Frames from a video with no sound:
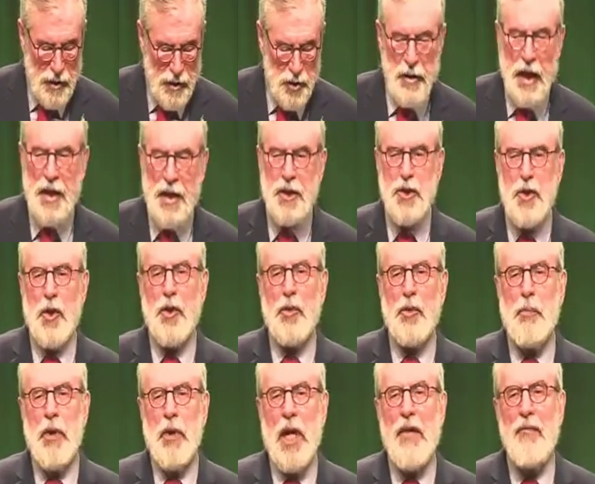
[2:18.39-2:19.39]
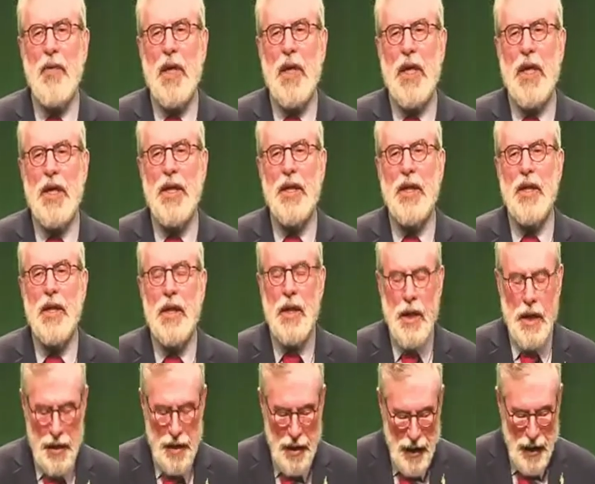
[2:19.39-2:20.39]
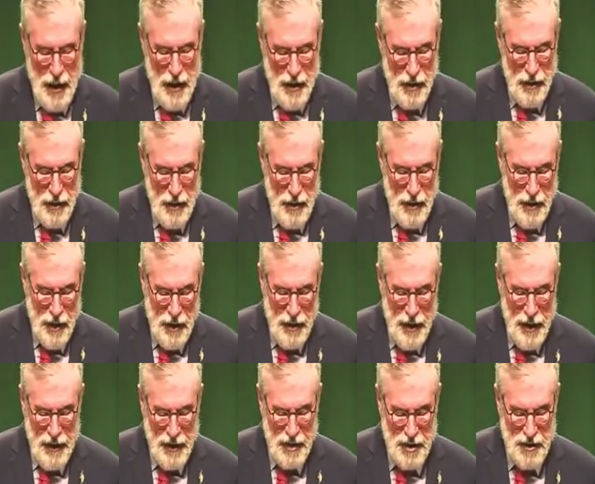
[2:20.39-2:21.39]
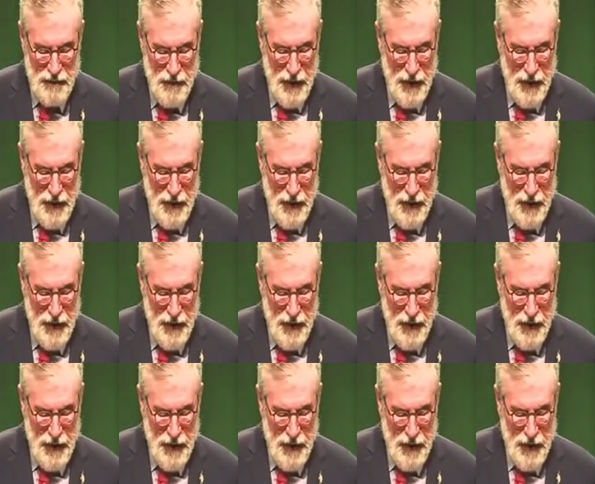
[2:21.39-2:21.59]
But let's look briefly at how the latest